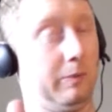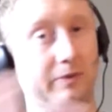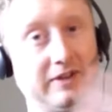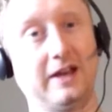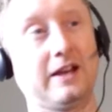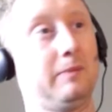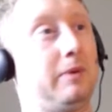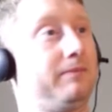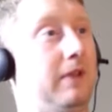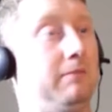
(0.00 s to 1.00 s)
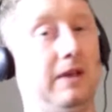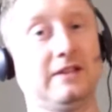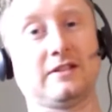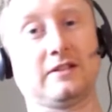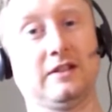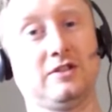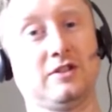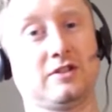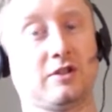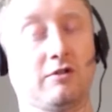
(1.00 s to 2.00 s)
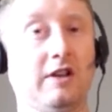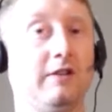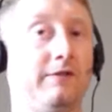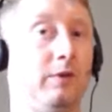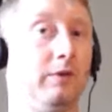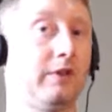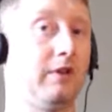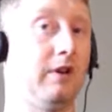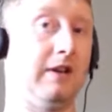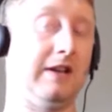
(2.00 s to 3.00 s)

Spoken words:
Open that up and basically just create a folder,